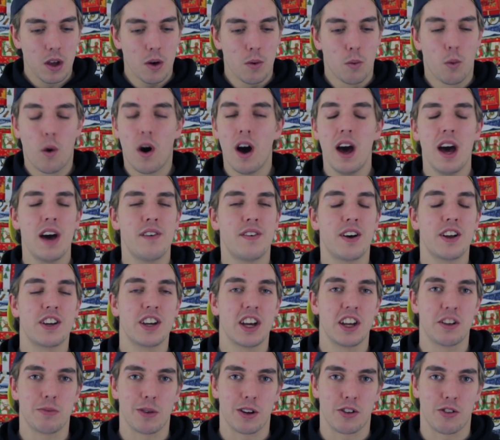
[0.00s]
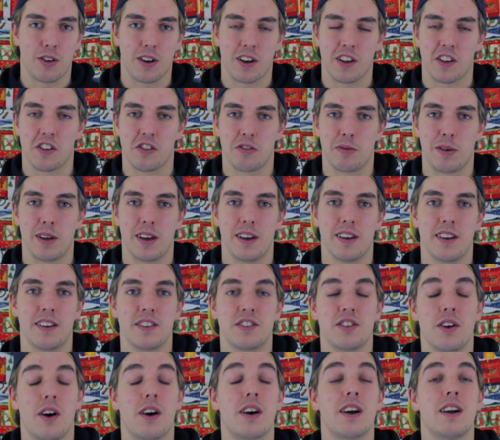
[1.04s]
Why have I changed my training split?
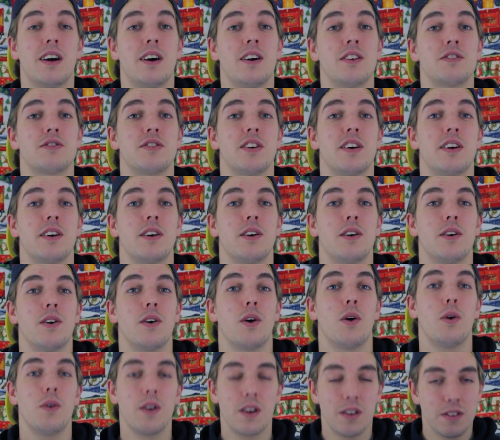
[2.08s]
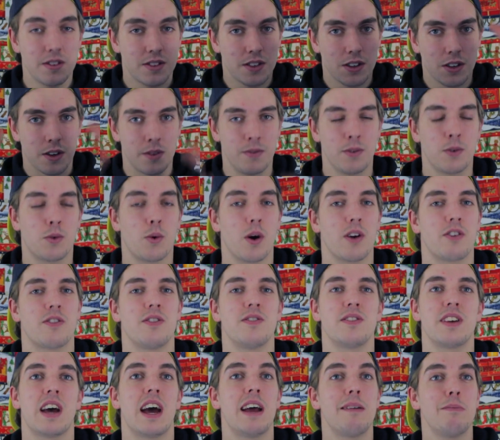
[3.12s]
So I'm going to answer all those
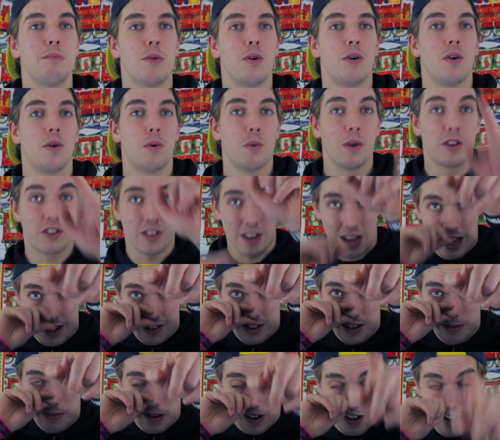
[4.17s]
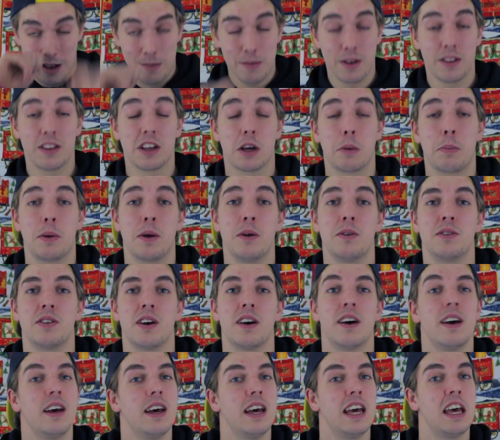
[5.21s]
questions and more, which are actually behind me on the
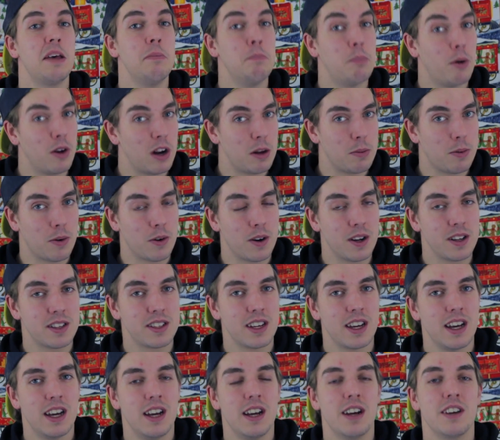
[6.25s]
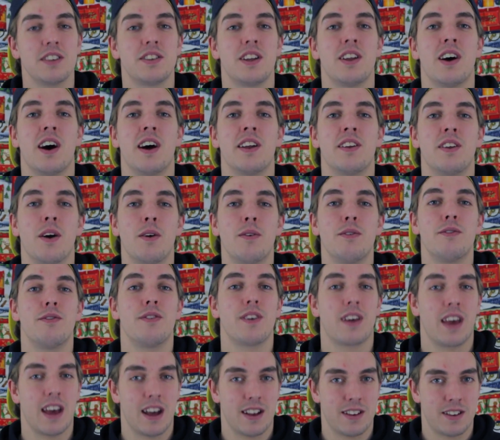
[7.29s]
computer in bullet points, so that I don't
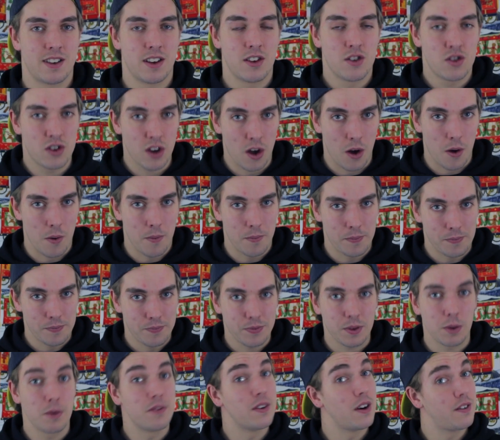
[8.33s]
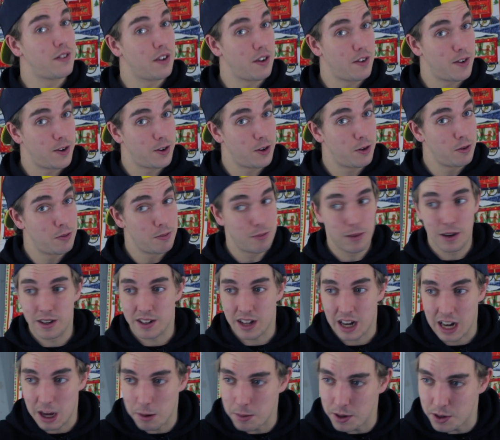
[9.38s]
forget. So, without further ado,
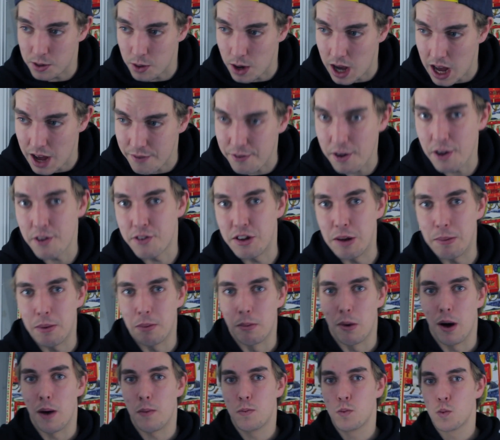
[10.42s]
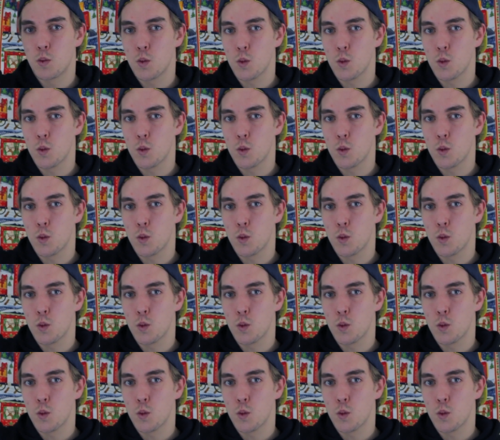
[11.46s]
please allow me to have a sip of my